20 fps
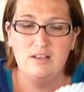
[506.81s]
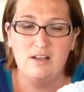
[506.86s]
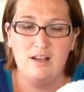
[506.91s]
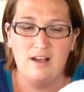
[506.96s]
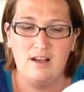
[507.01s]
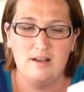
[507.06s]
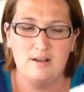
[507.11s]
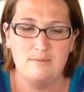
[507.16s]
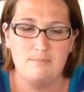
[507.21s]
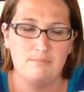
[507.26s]

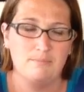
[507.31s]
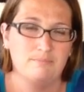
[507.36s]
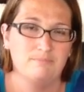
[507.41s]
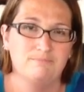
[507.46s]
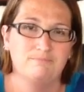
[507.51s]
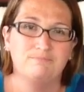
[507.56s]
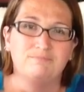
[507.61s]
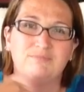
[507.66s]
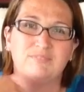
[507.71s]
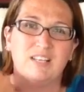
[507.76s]
I
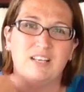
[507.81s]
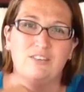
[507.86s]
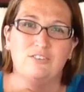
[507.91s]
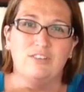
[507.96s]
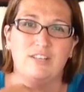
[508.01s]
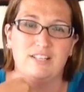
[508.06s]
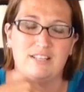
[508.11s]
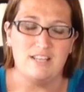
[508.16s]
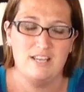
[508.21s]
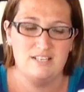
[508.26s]
don't
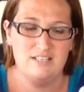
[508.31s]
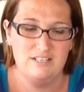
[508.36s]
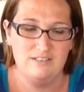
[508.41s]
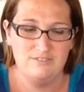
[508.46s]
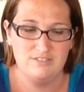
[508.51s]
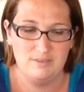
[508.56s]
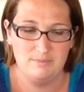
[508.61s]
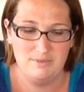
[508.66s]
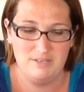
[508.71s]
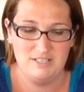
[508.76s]
like the idea of
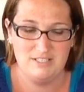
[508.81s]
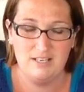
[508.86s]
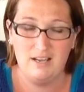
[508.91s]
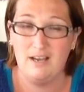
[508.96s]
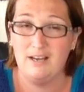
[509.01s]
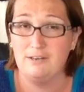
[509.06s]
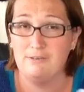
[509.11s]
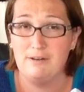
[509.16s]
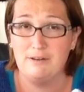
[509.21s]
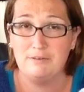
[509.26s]
something
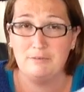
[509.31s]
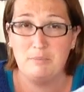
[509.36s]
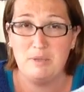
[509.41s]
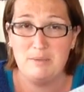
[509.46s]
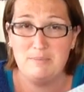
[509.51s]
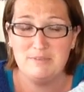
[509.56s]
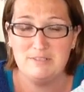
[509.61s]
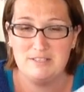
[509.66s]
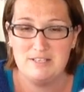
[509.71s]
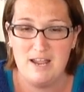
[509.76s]
tied around
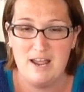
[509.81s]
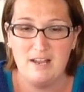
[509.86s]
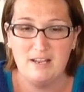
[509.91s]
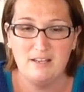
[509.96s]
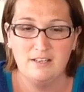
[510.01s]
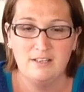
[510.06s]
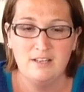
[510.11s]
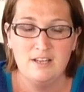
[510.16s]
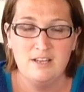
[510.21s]
baby's neck.